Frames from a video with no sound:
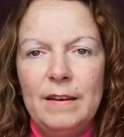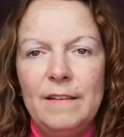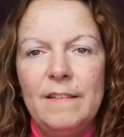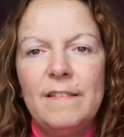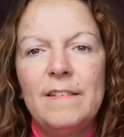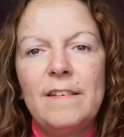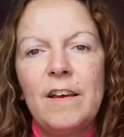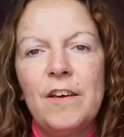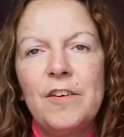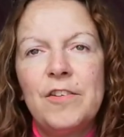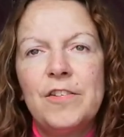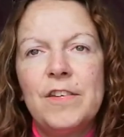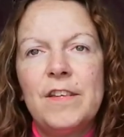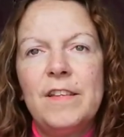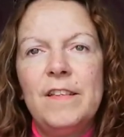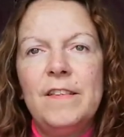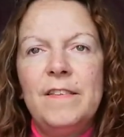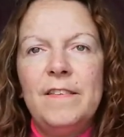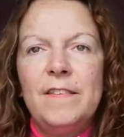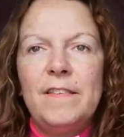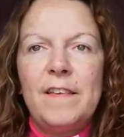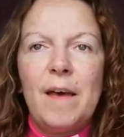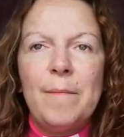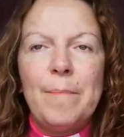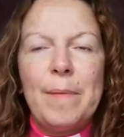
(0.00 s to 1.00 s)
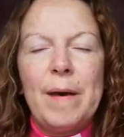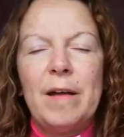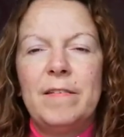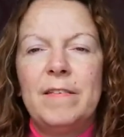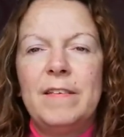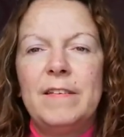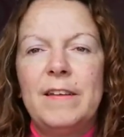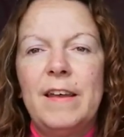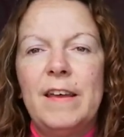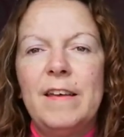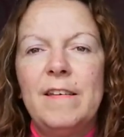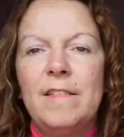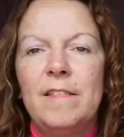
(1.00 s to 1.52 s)
Discussions about
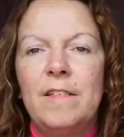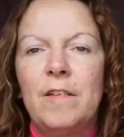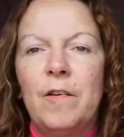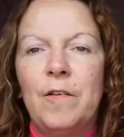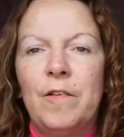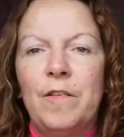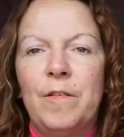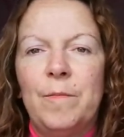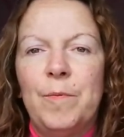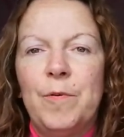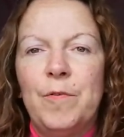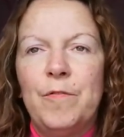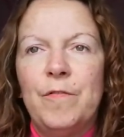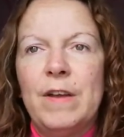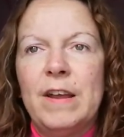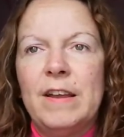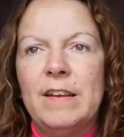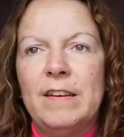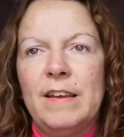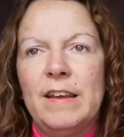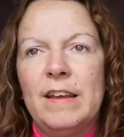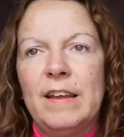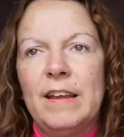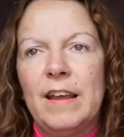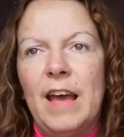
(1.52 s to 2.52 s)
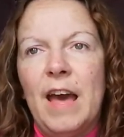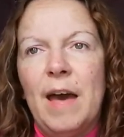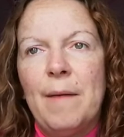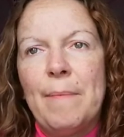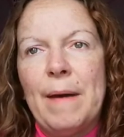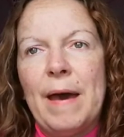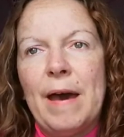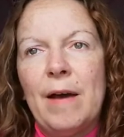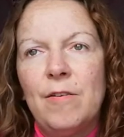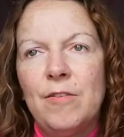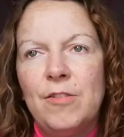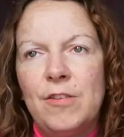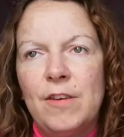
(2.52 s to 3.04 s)
today's gospel reading,
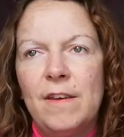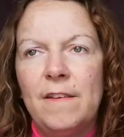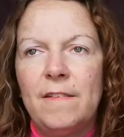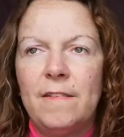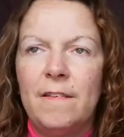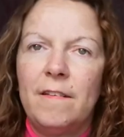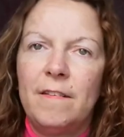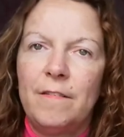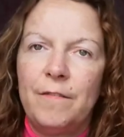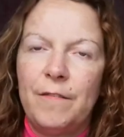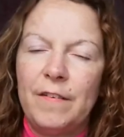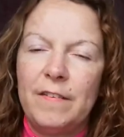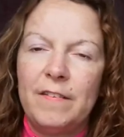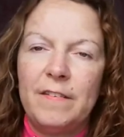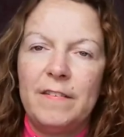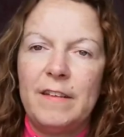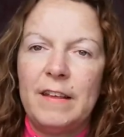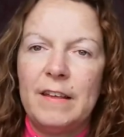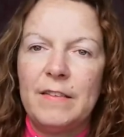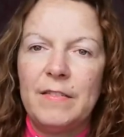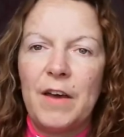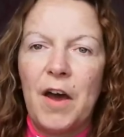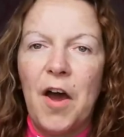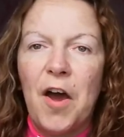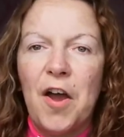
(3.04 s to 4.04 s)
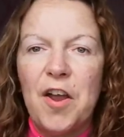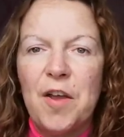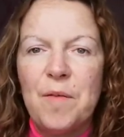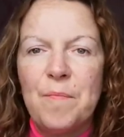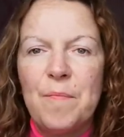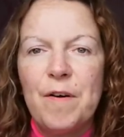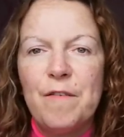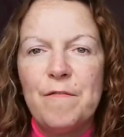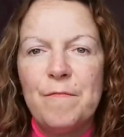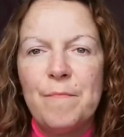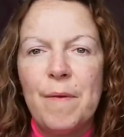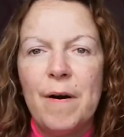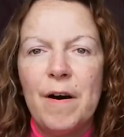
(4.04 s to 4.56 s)
about Jesus visiting the home
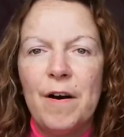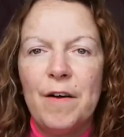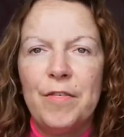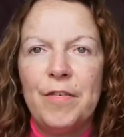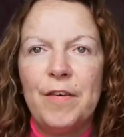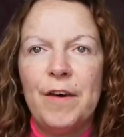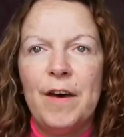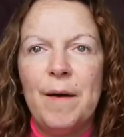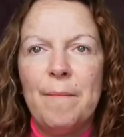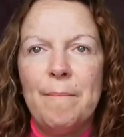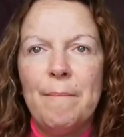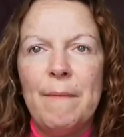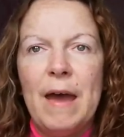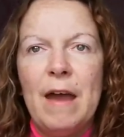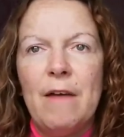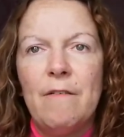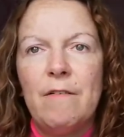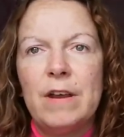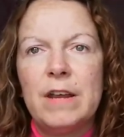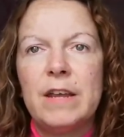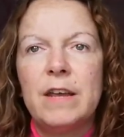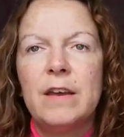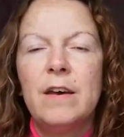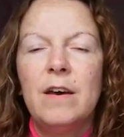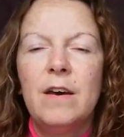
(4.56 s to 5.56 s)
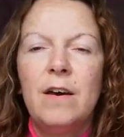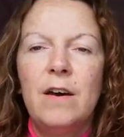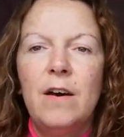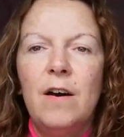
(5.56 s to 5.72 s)
of Martha and Mary,